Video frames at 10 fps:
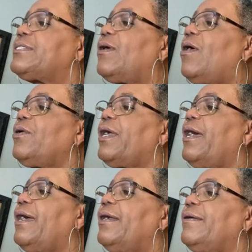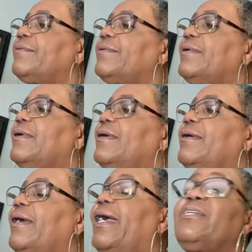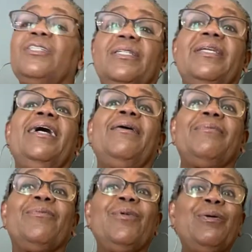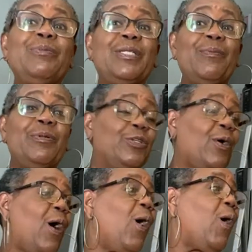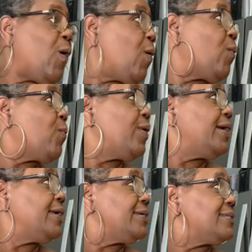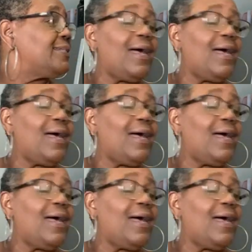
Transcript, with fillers: So, okay. Angela, yep, room temperature, always,